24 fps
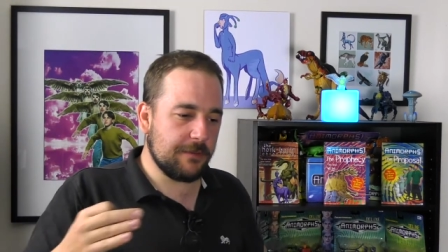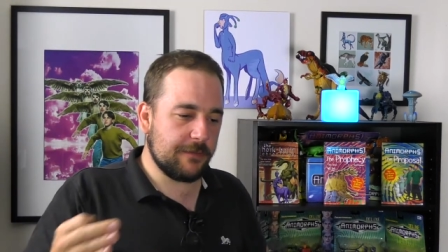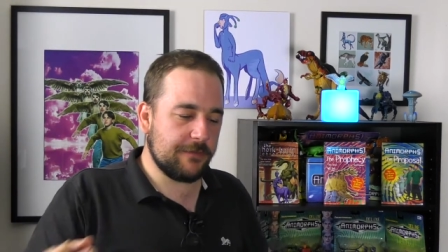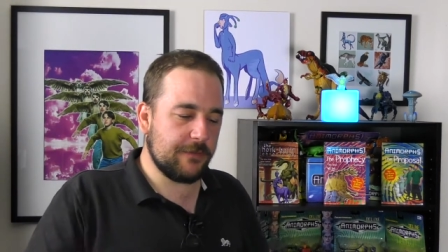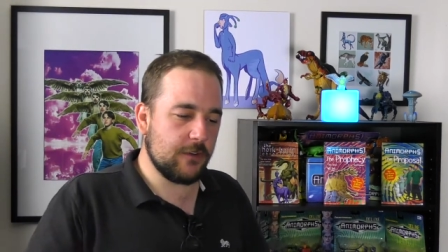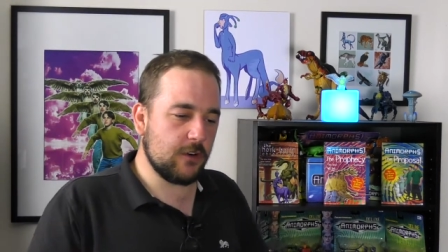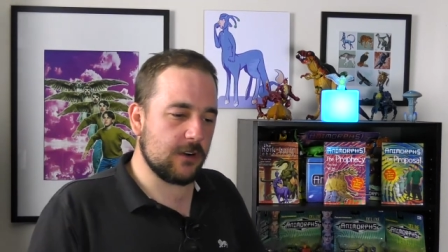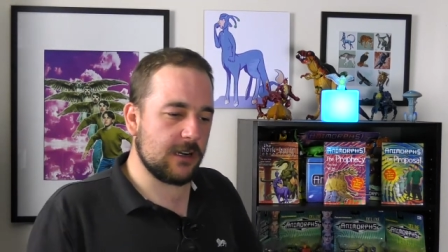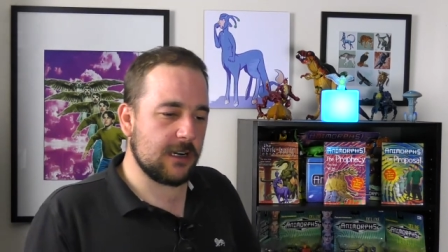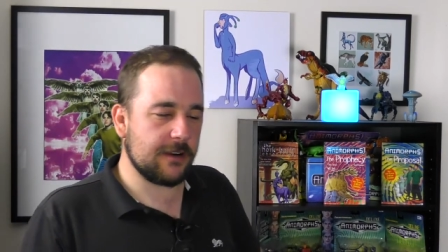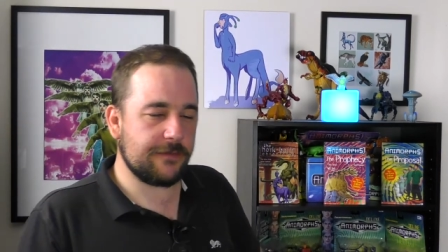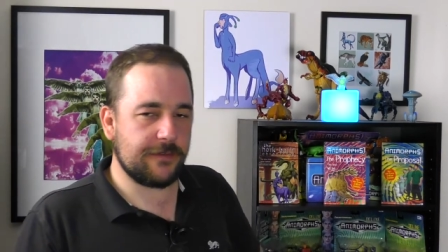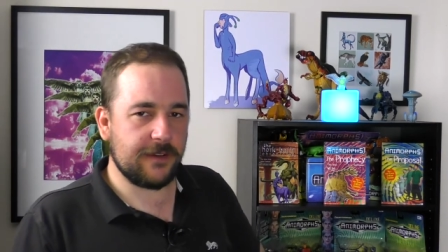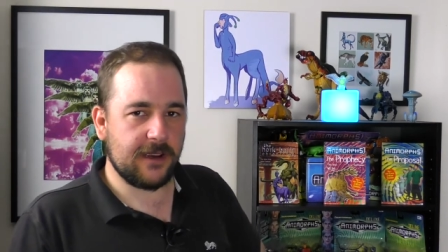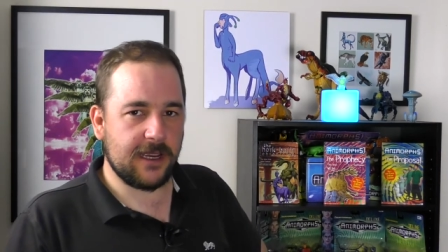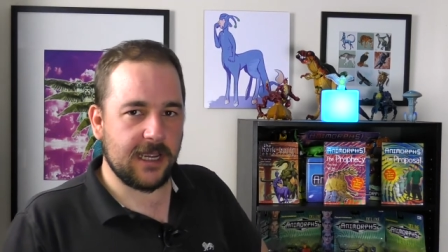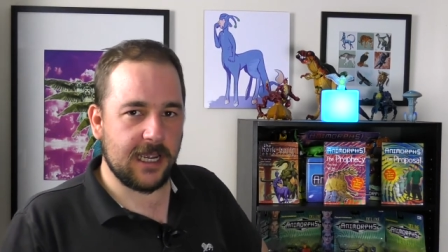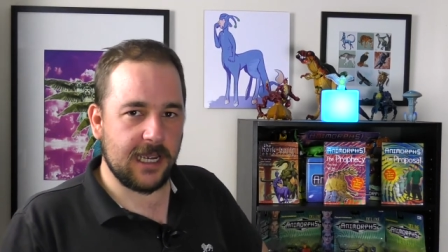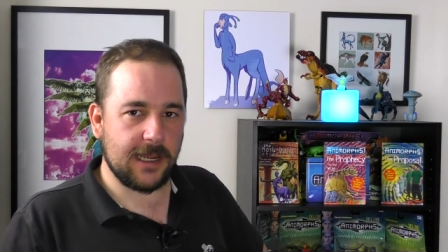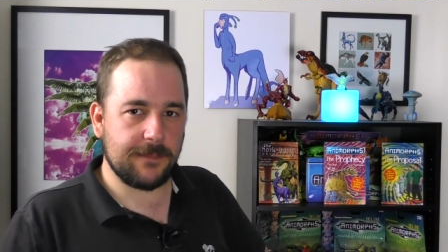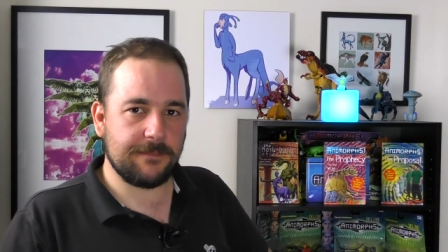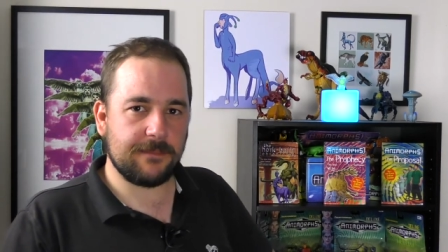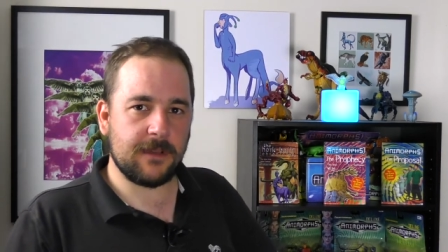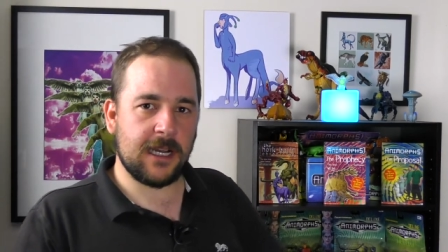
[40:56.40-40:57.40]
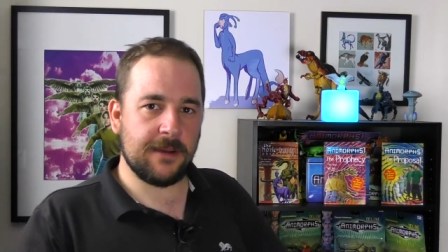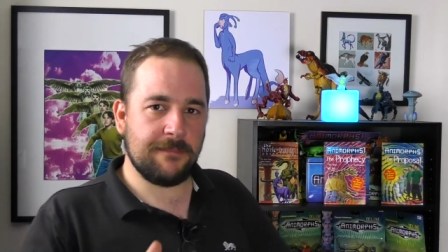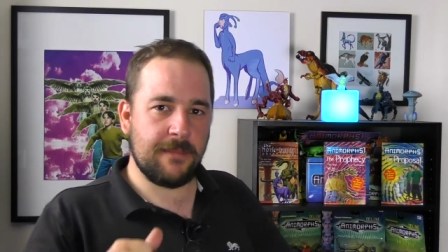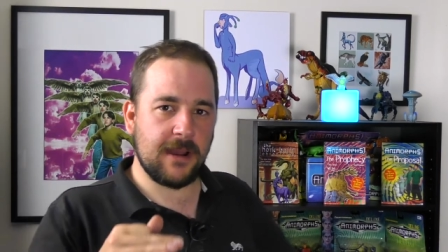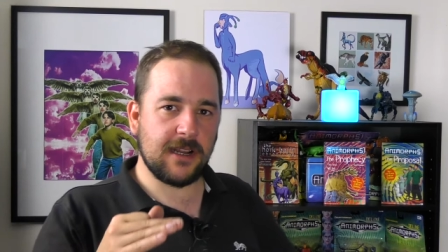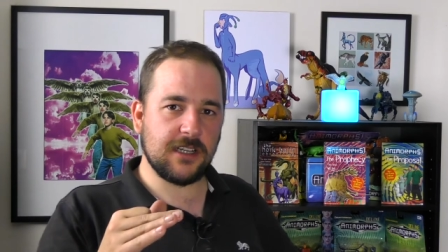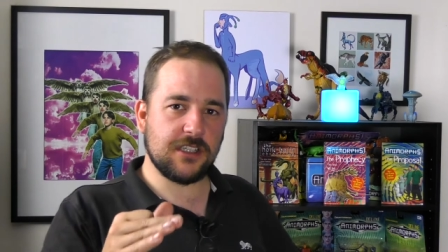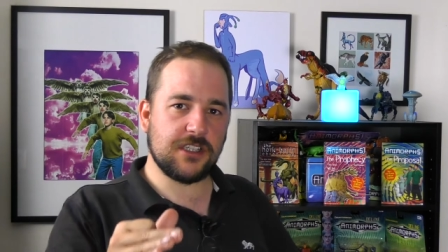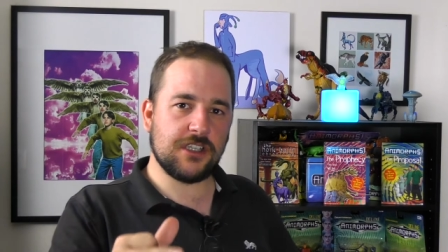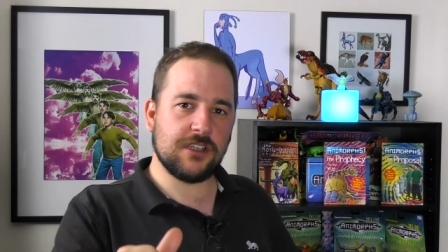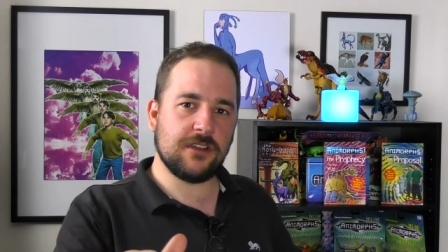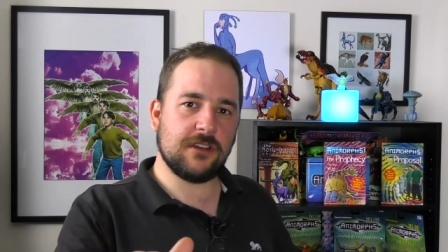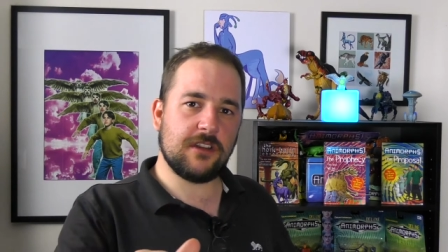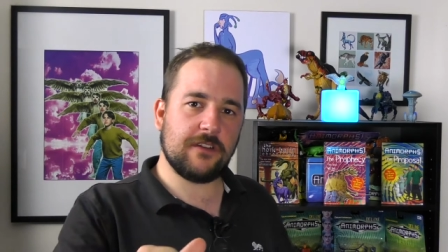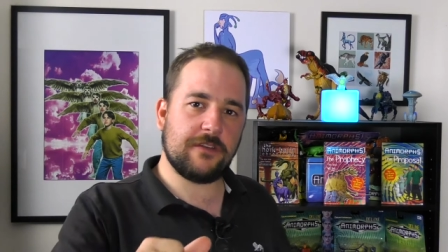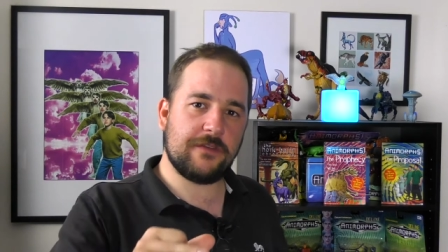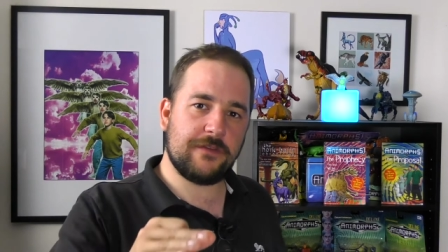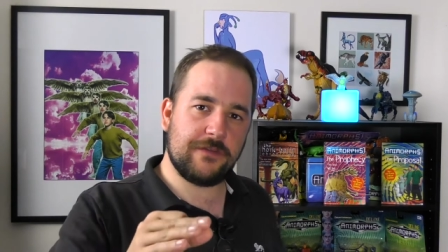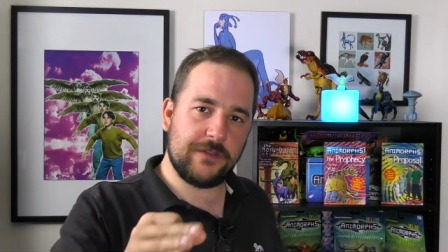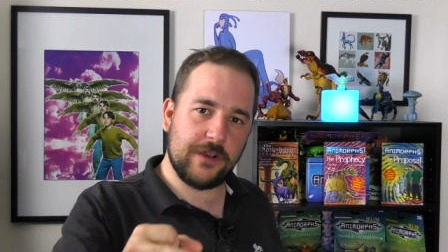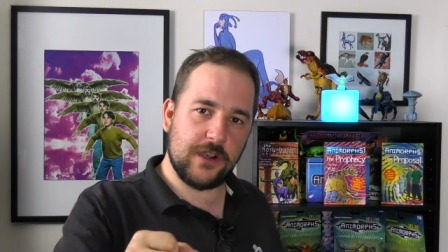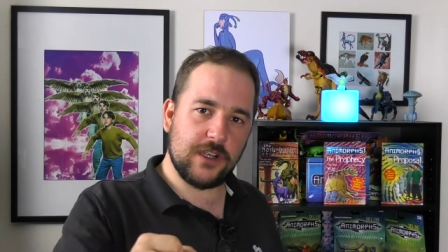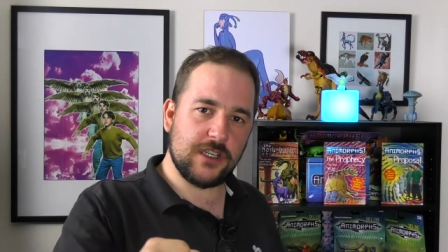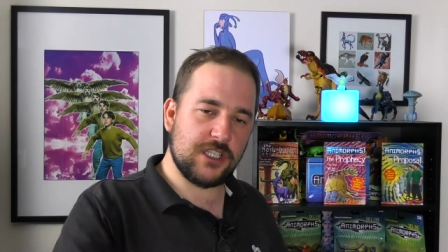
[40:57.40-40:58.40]
before I forget, I mentioned the
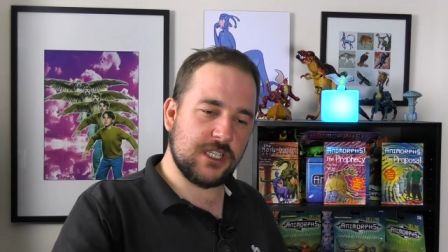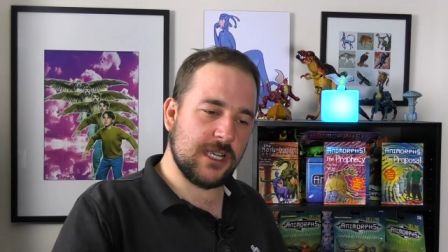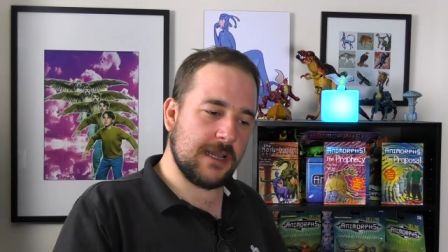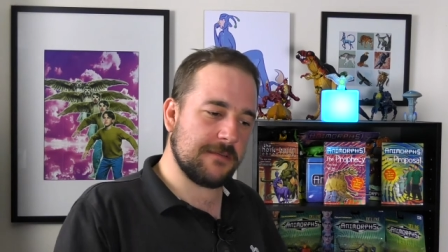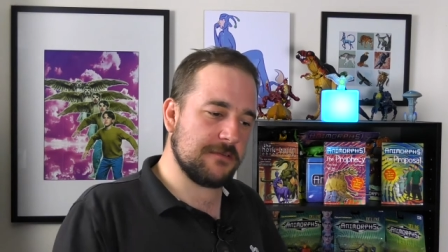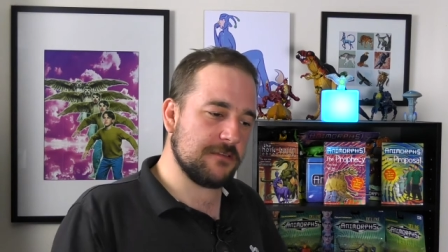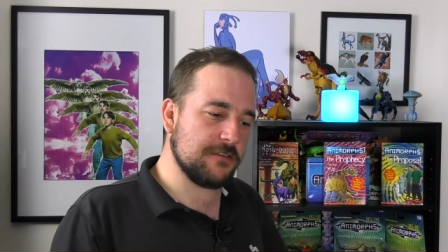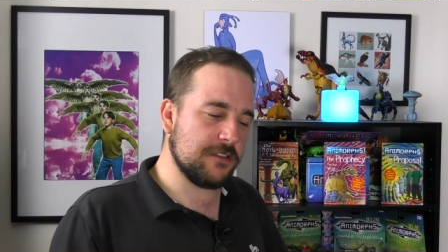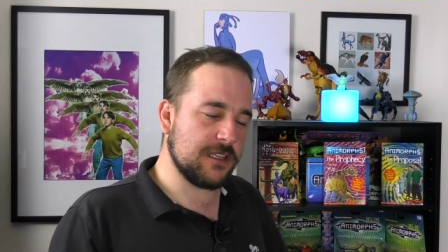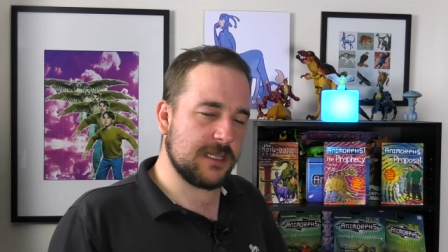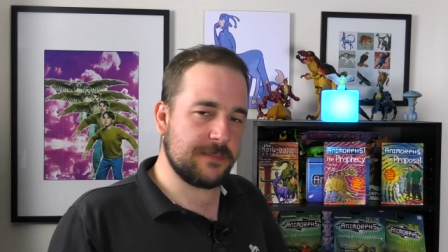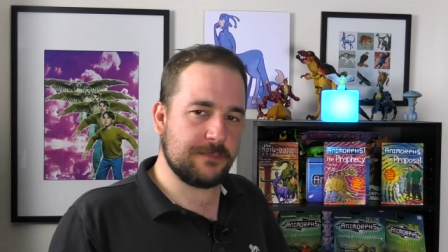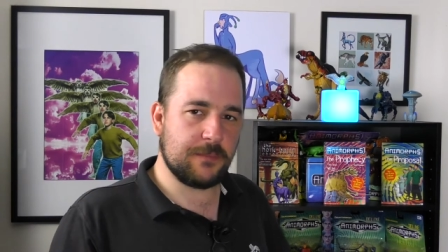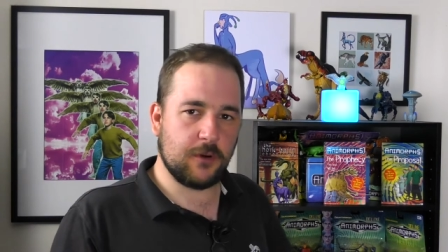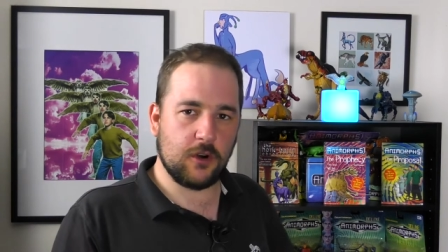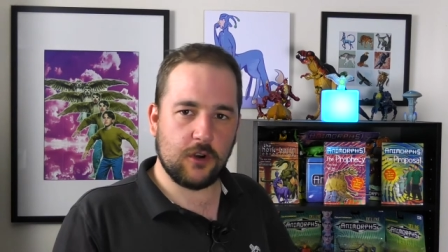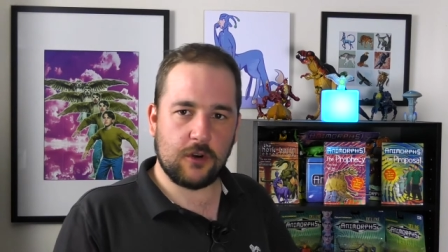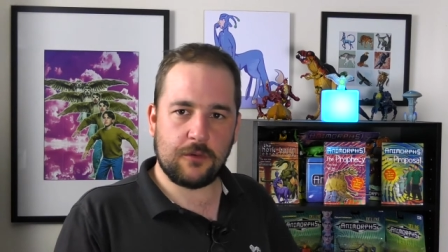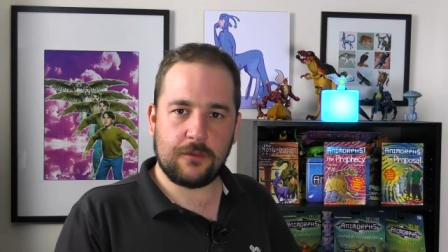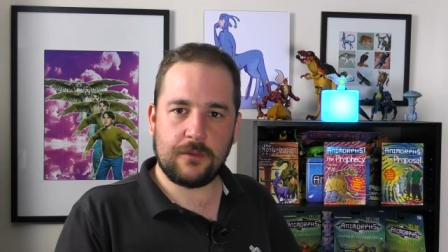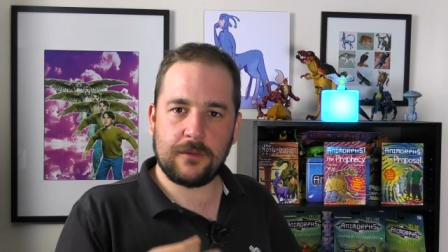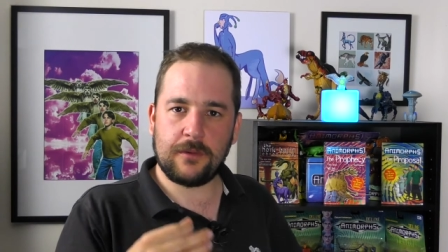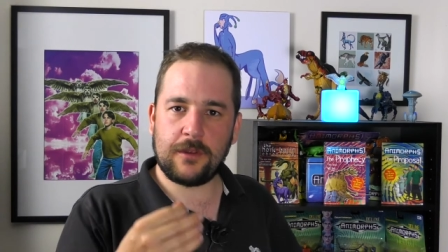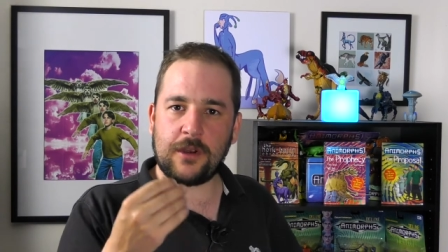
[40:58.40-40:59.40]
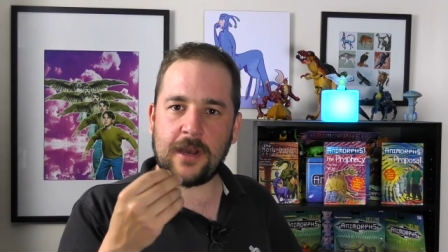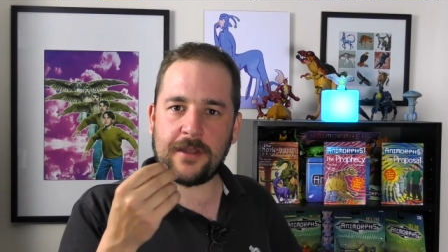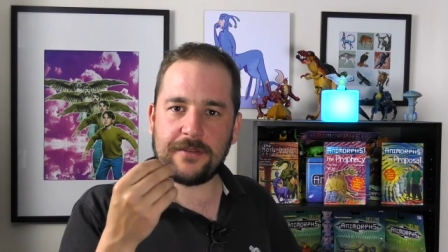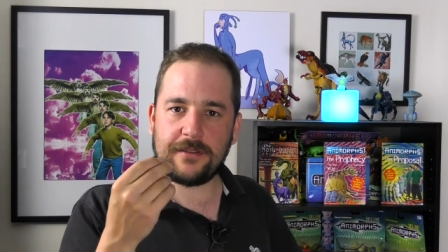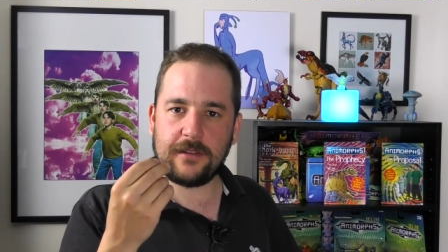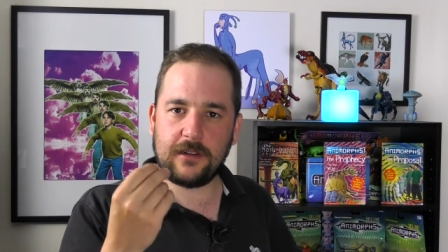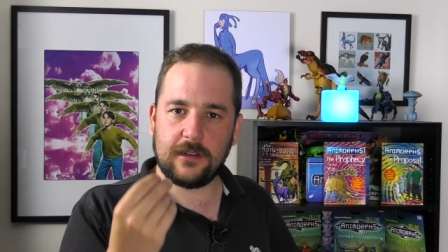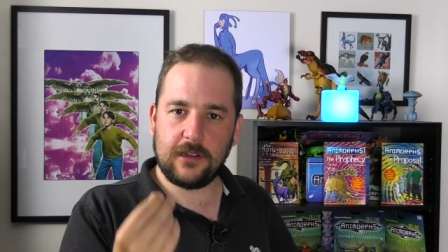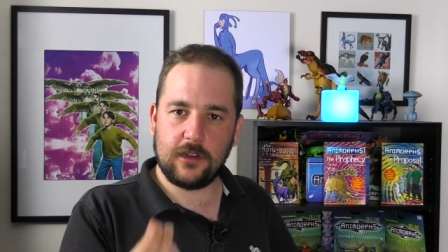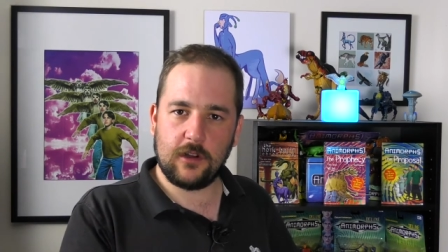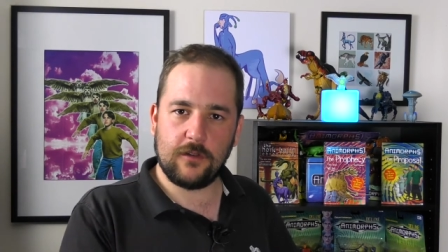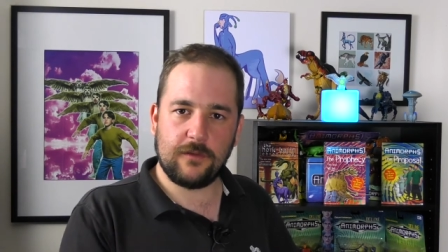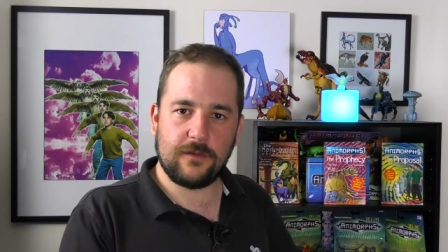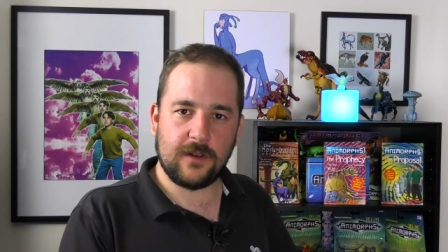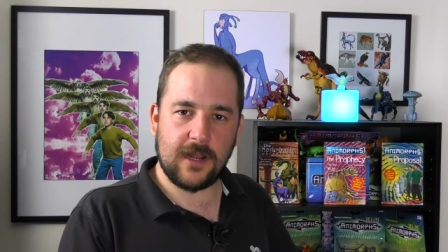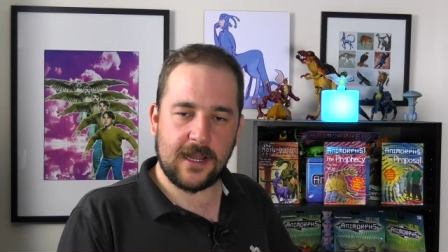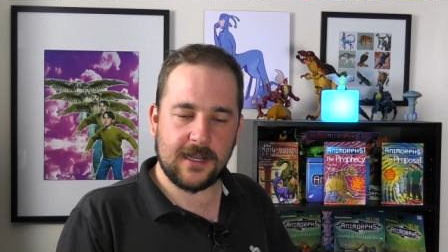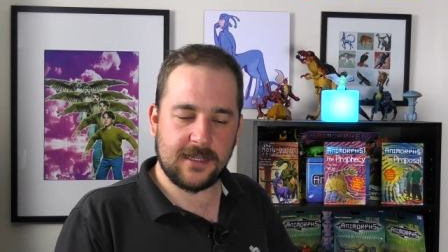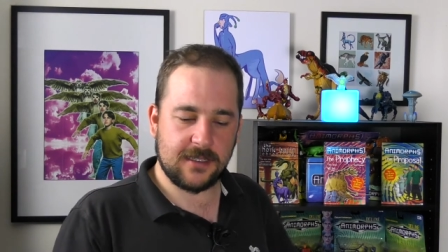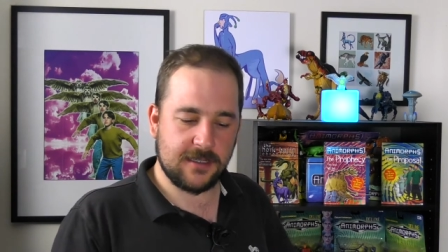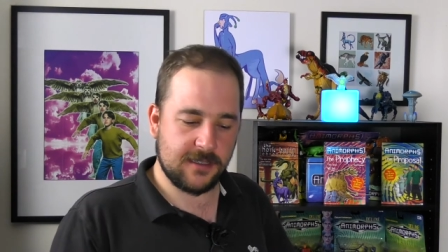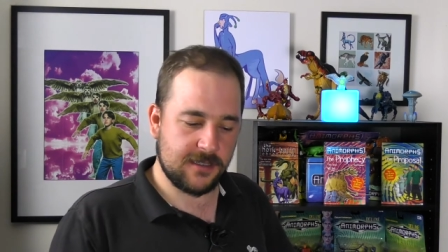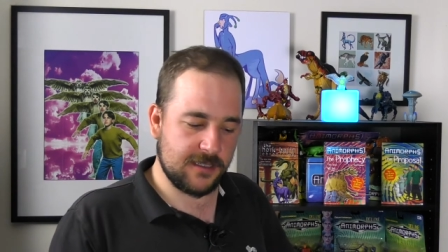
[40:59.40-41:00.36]
first chapter of this book where you had the love letter.